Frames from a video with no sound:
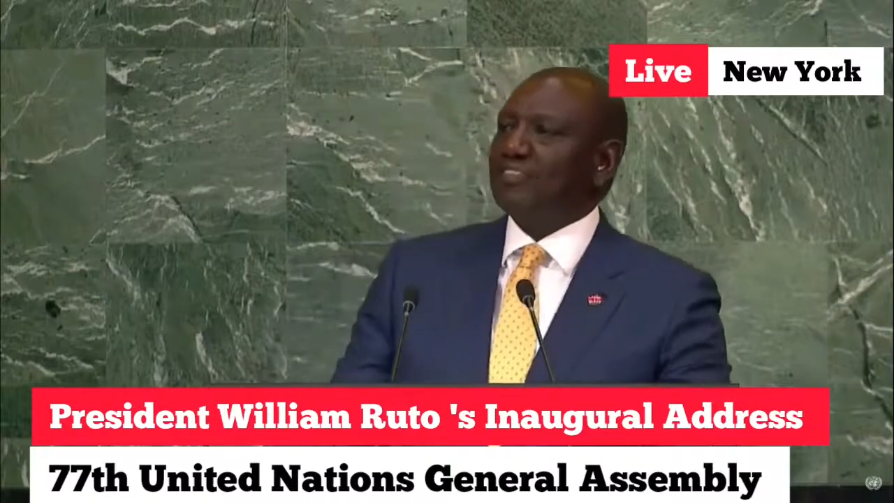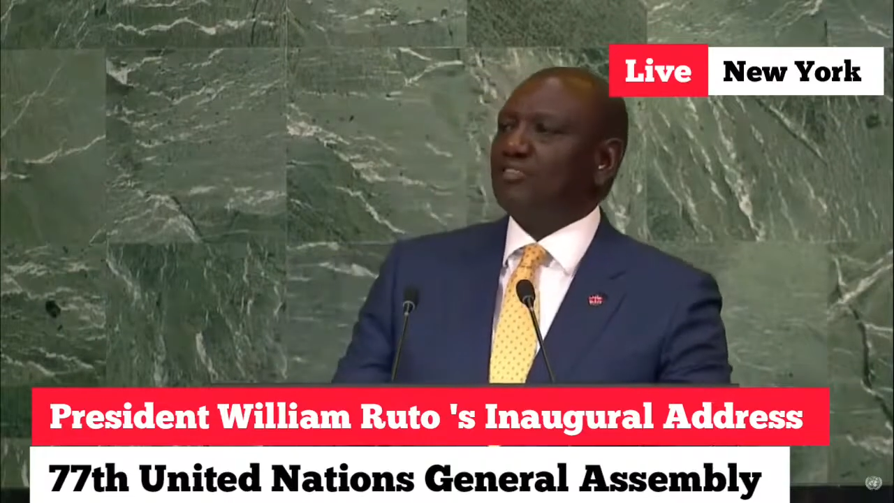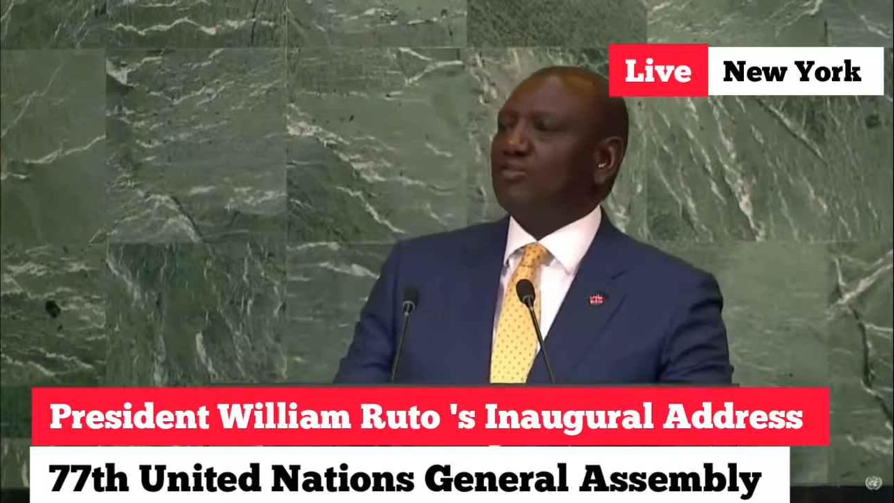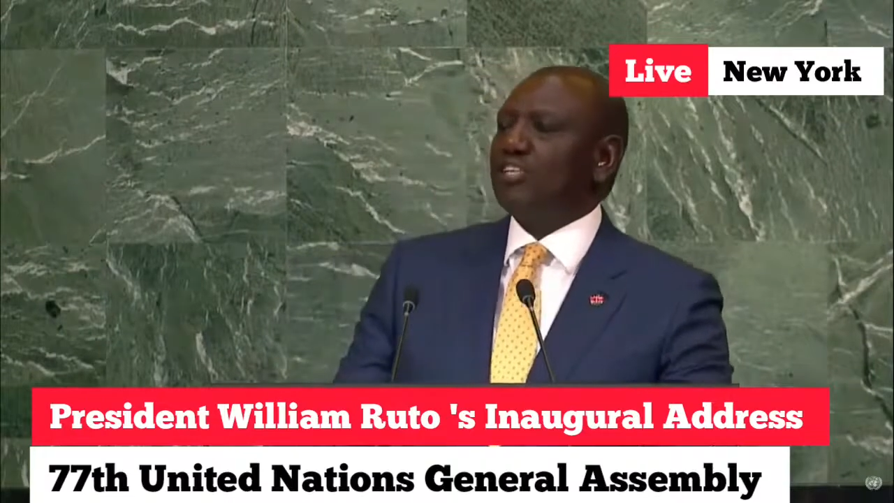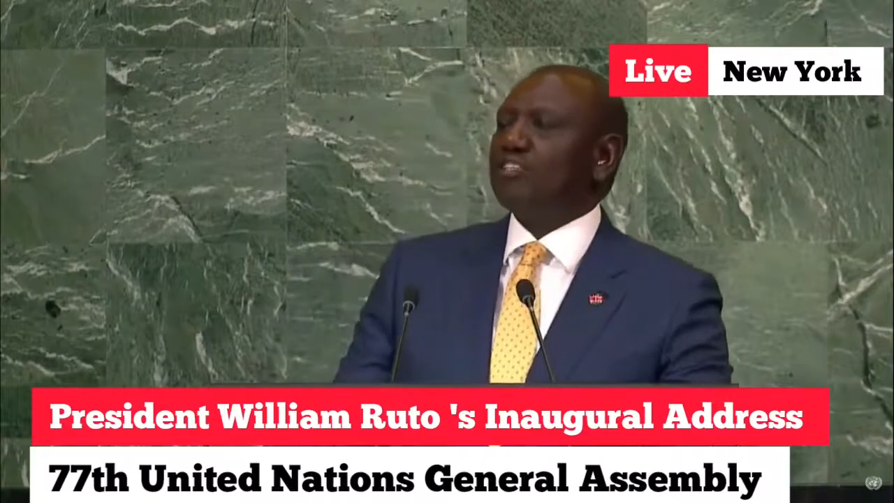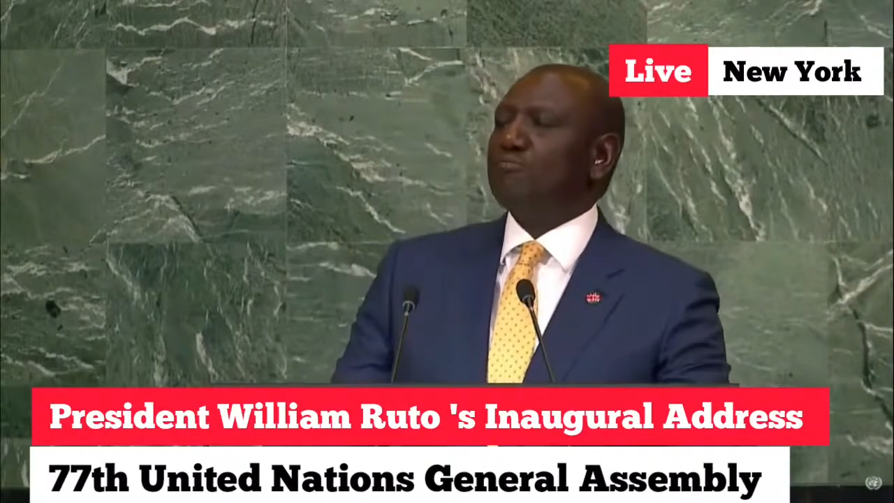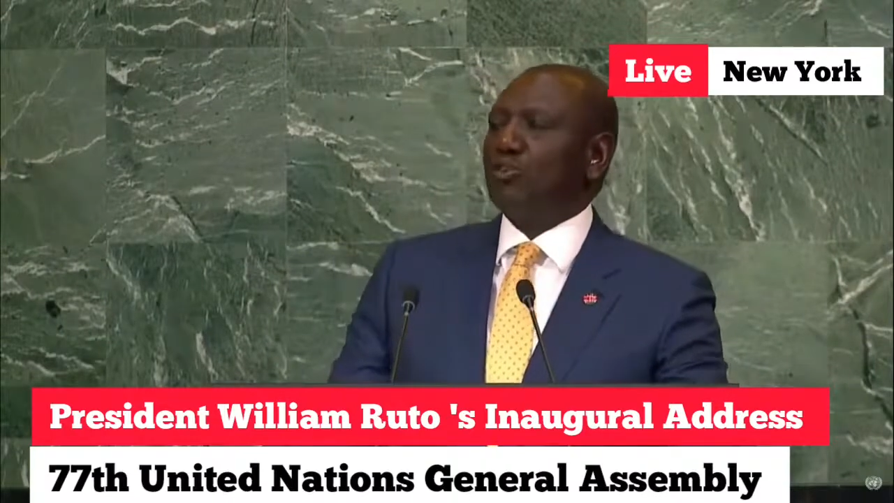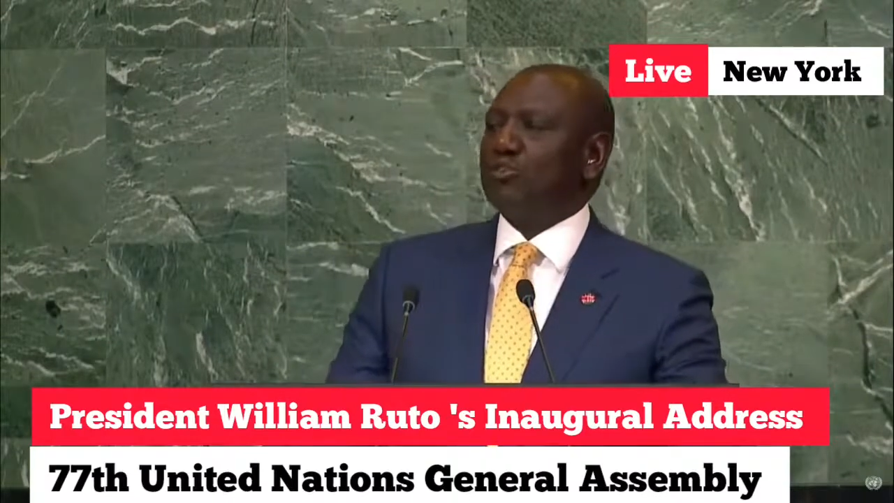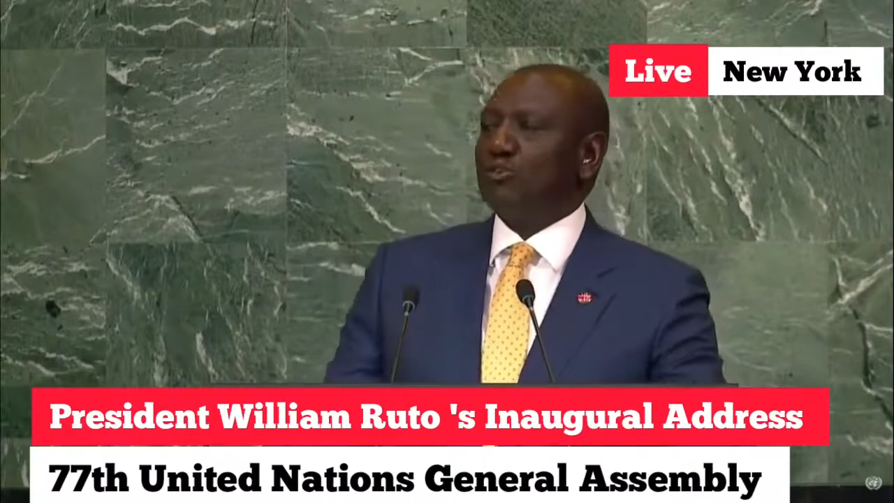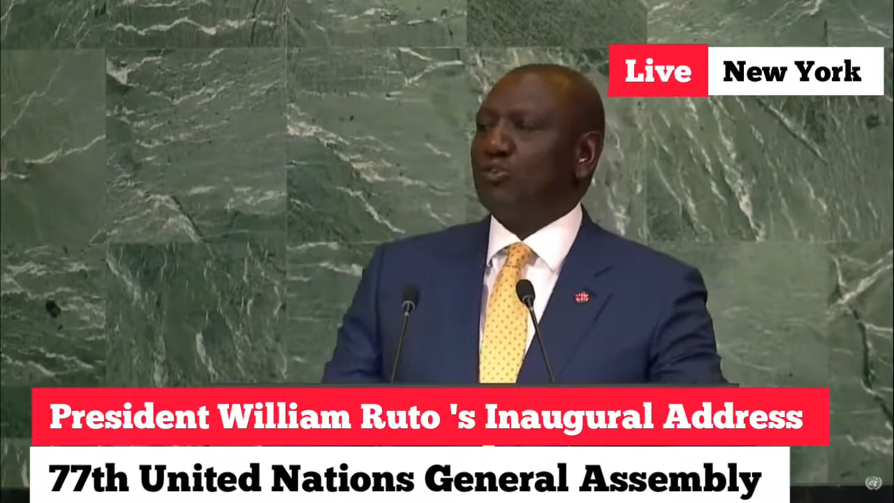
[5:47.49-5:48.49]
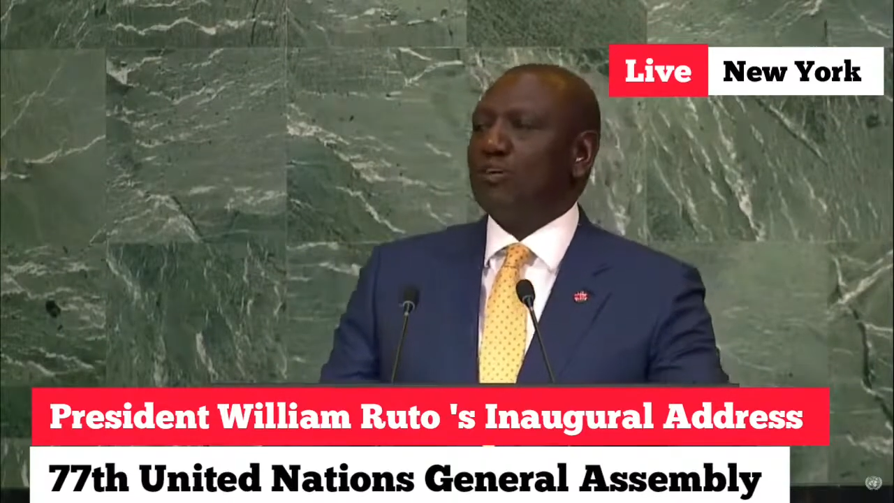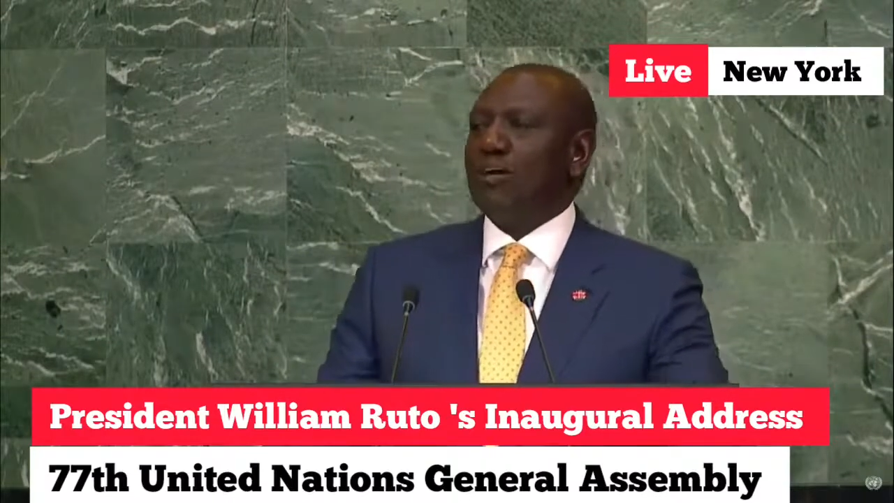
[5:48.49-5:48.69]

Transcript: to this motto